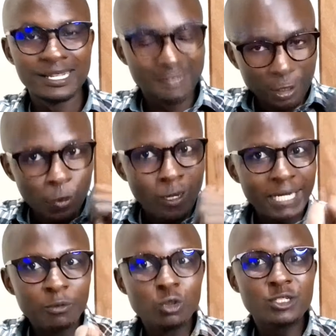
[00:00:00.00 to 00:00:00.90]
Then
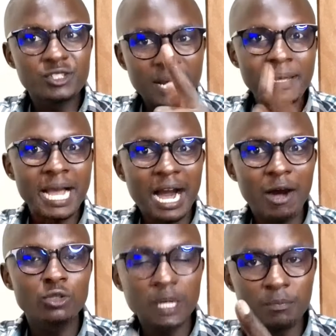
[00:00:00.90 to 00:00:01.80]
William Ruto is coming
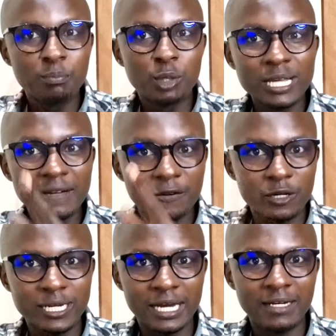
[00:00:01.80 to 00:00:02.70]
out to employ a
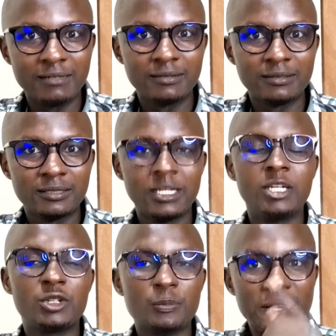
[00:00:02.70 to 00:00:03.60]
foreigner
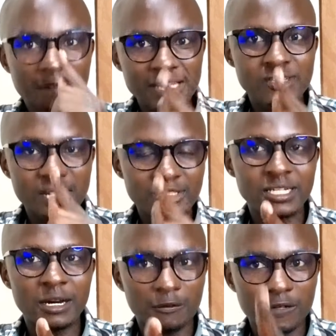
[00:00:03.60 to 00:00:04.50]
to be a vice
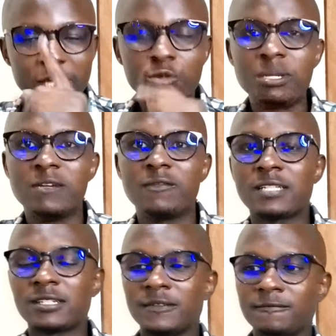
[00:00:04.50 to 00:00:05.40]
chancellor of Nairobi
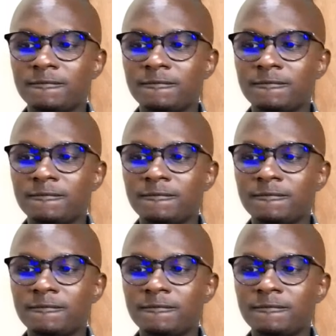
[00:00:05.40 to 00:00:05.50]
University.